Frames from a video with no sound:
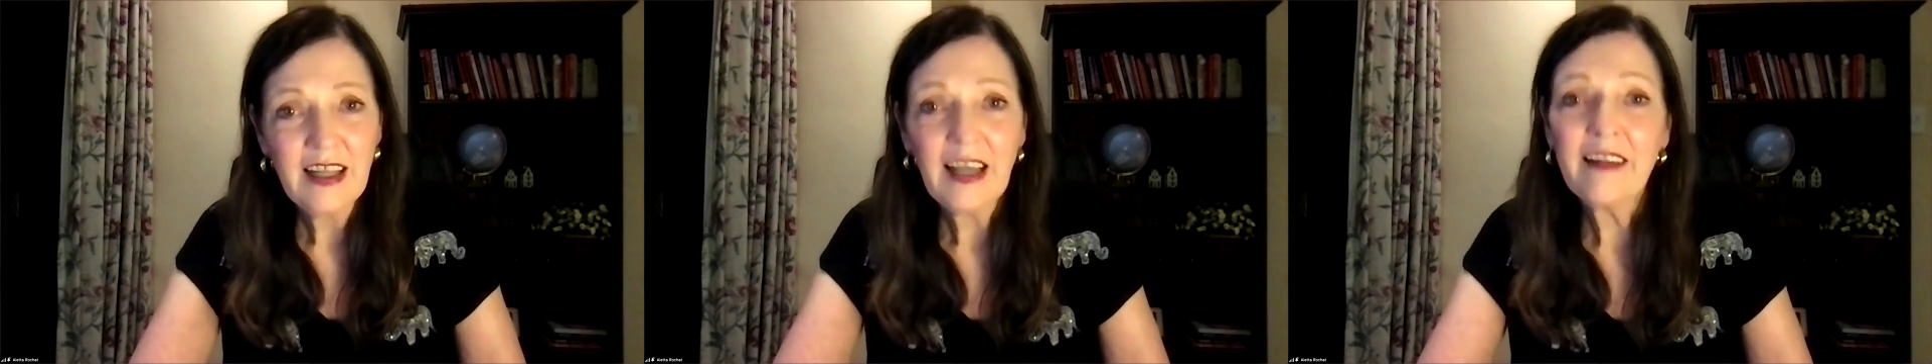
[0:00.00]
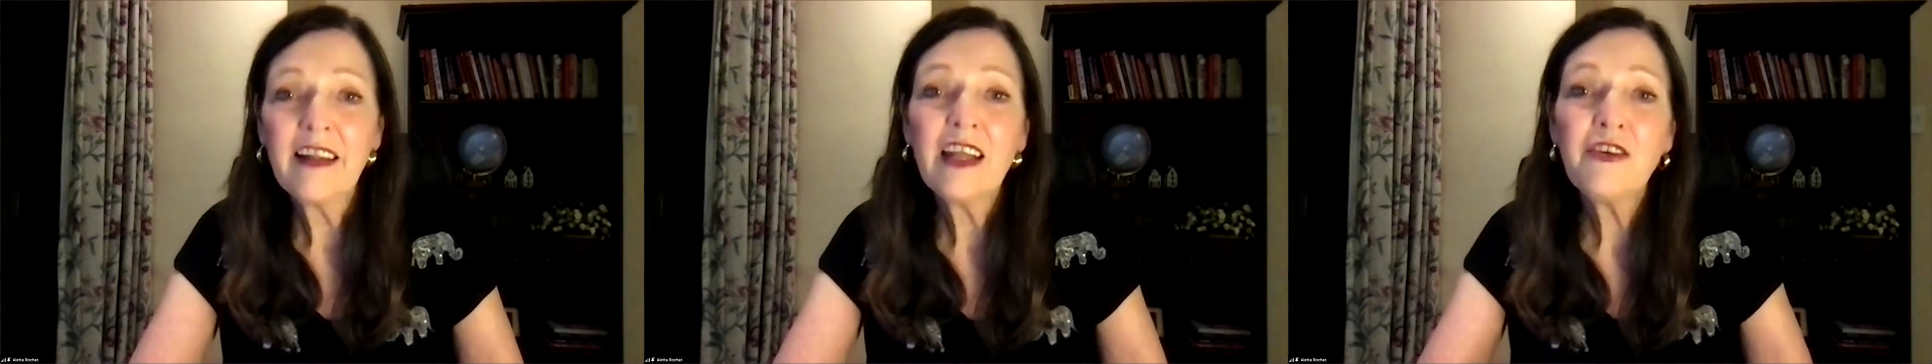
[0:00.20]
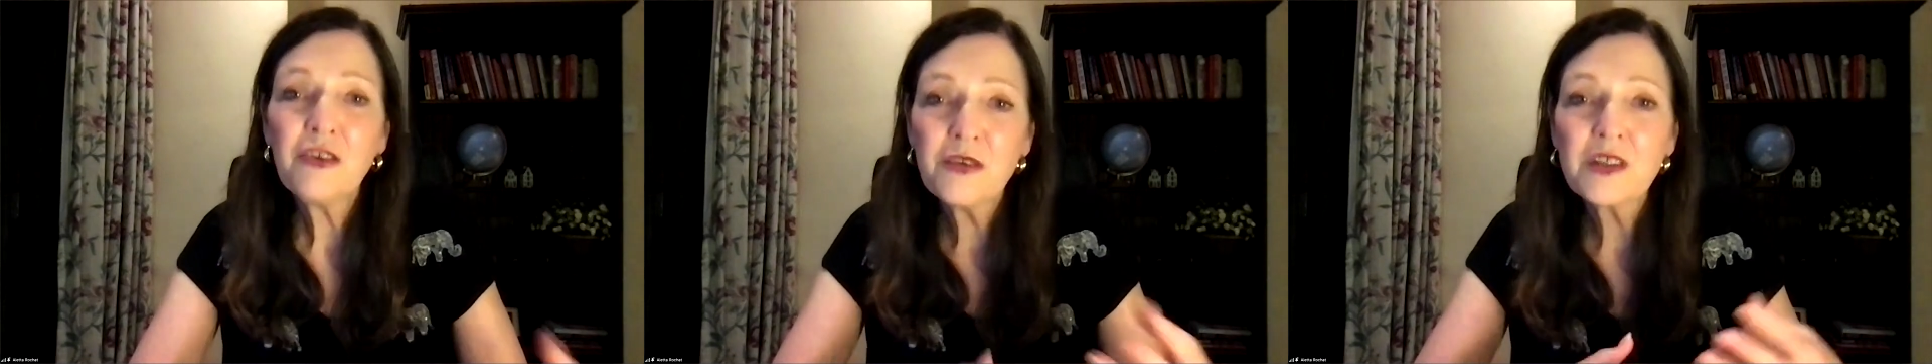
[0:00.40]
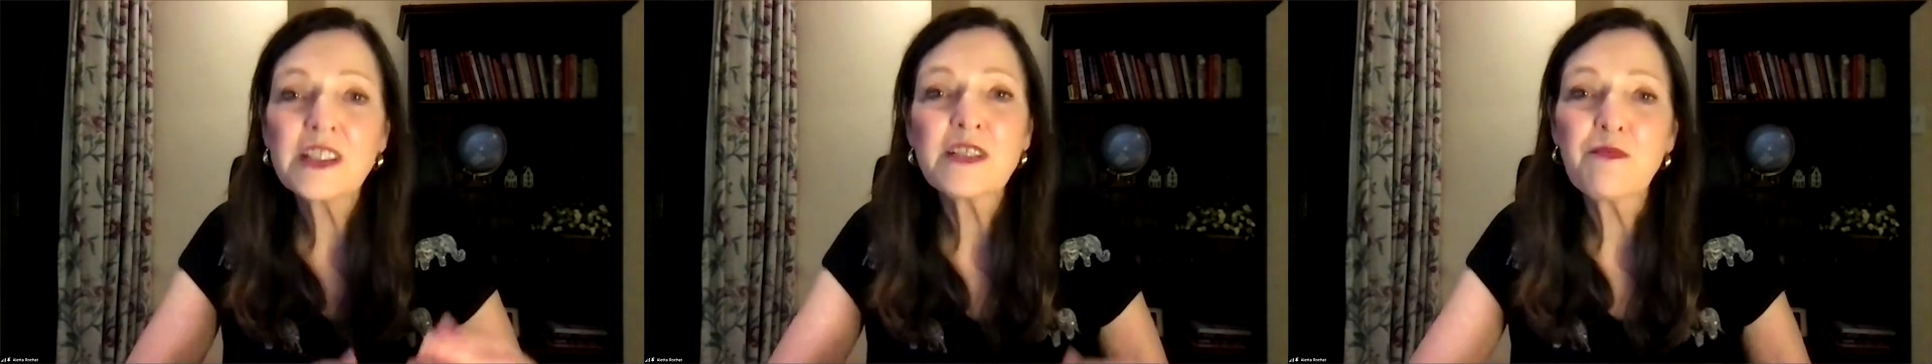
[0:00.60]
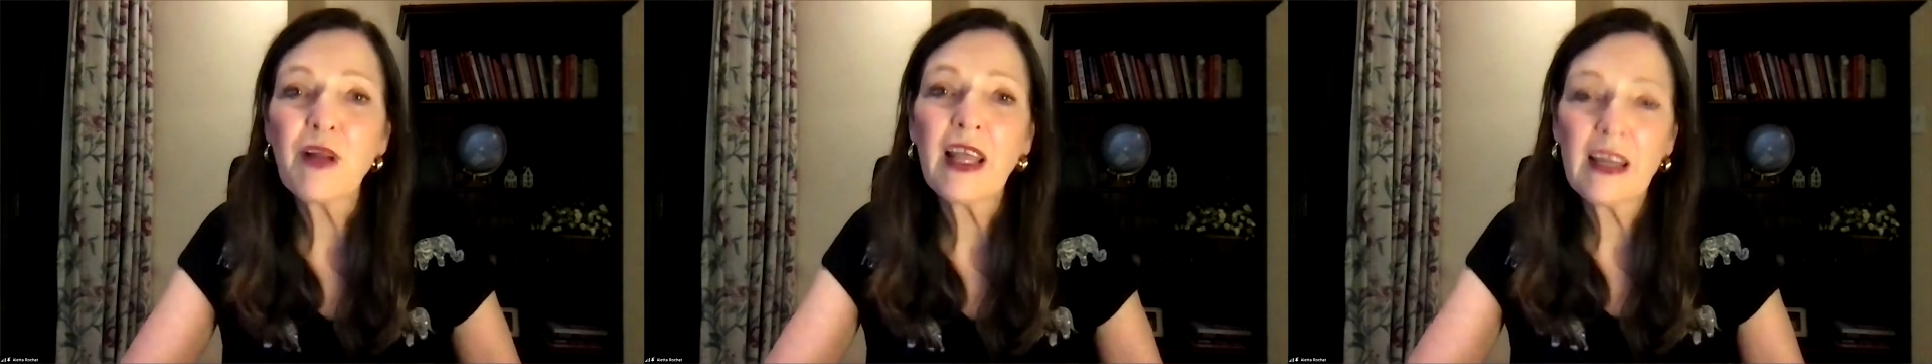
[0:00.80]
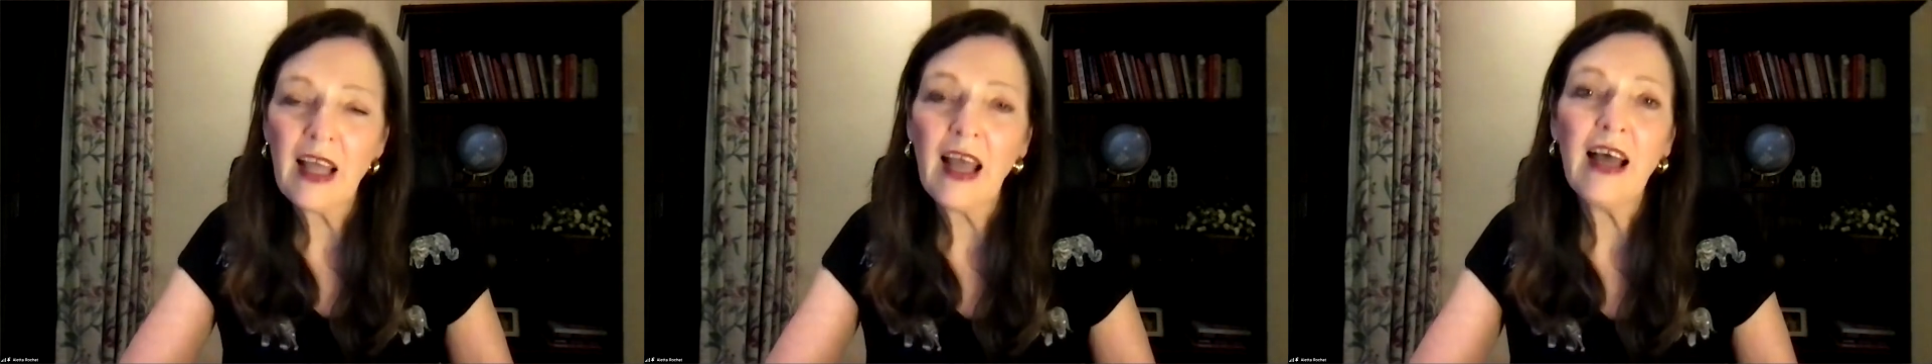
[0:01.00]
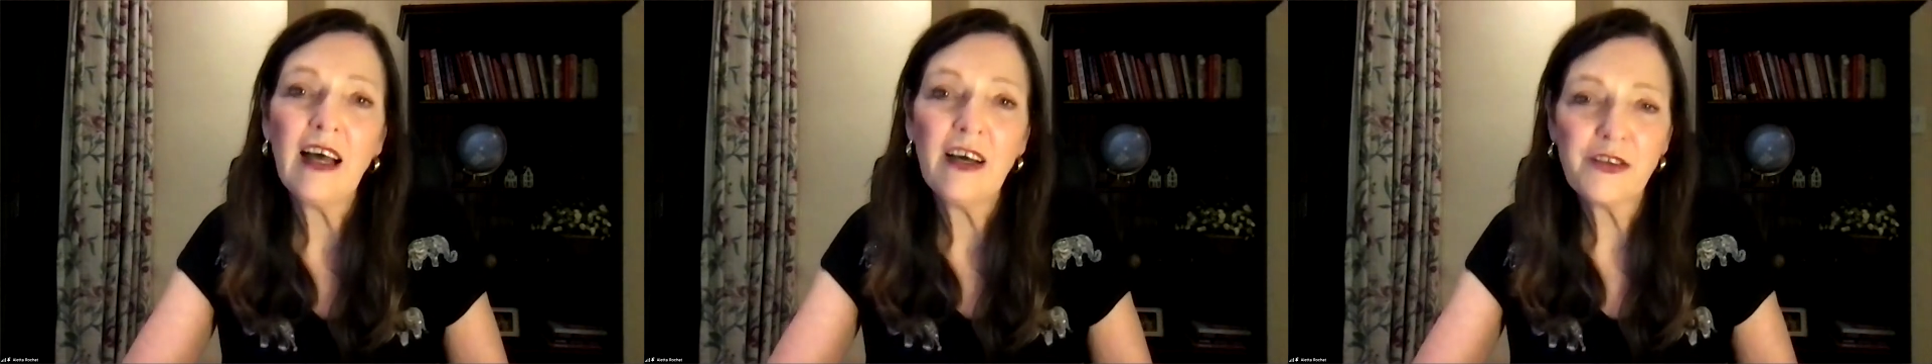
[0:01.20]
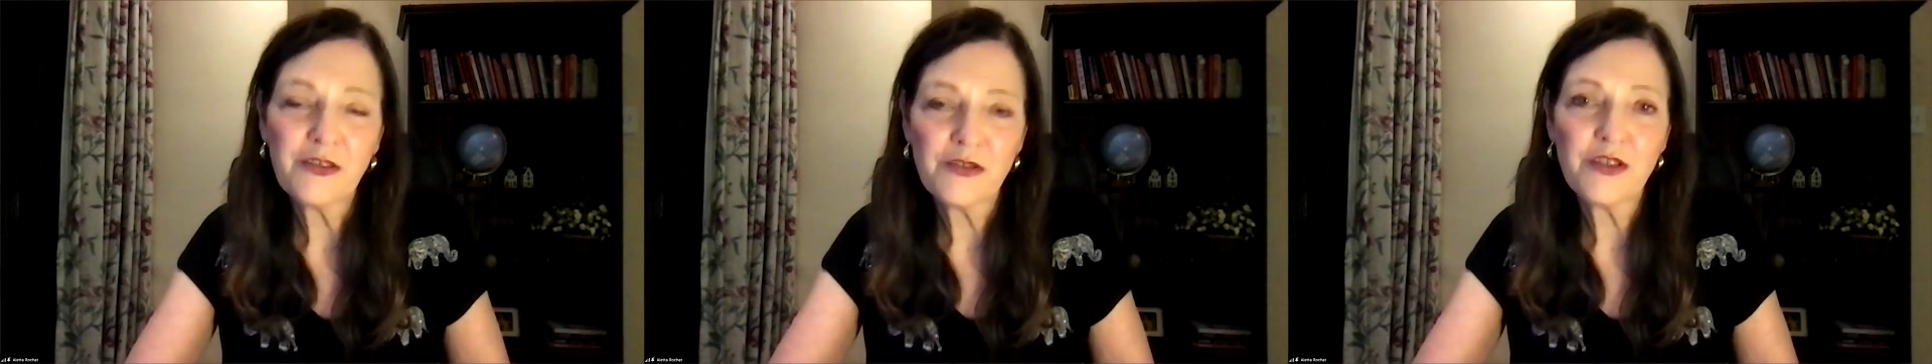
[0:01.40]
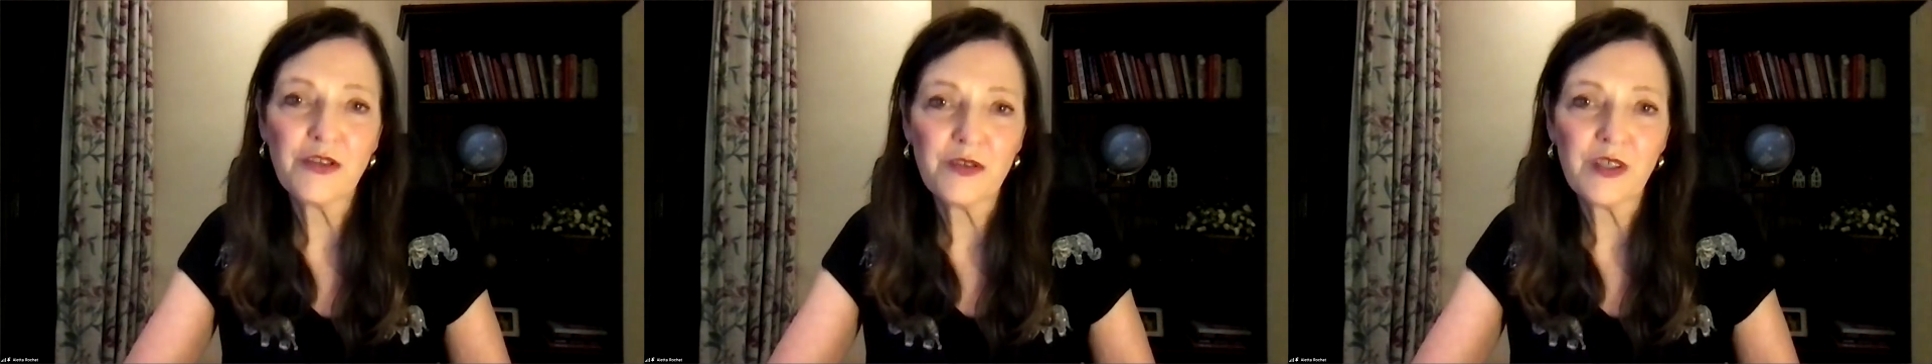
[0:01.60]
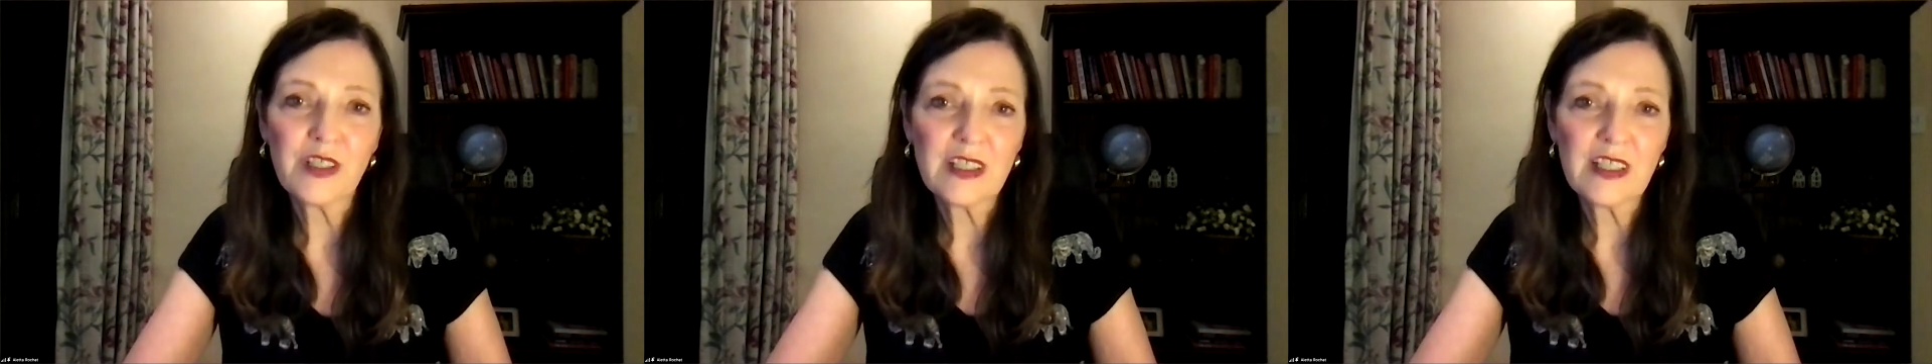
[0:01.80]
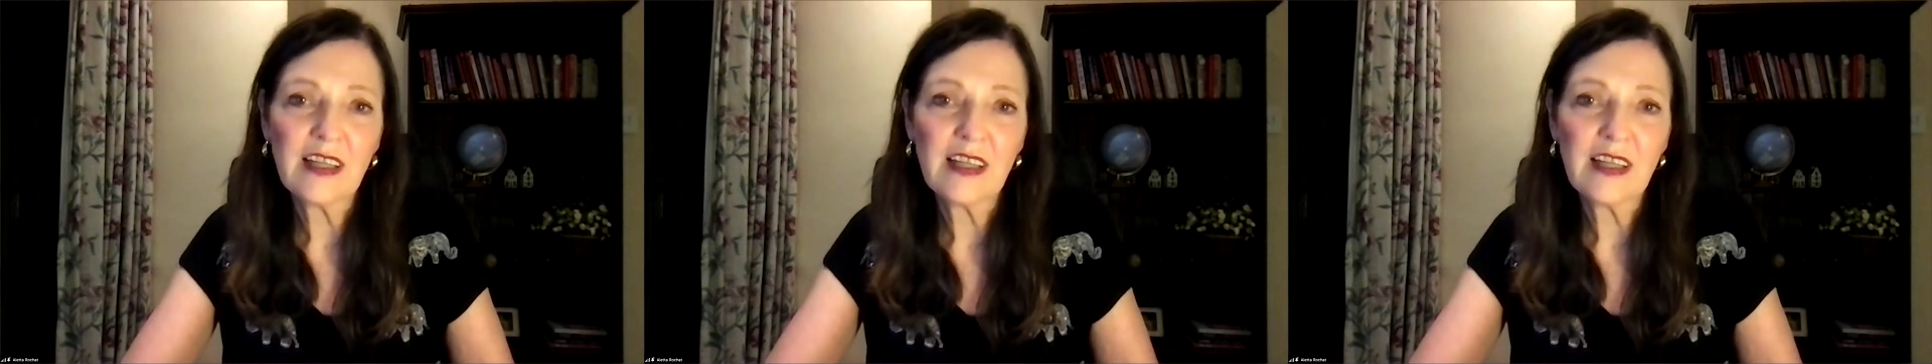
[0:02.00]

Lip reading: And then you explain how you do it,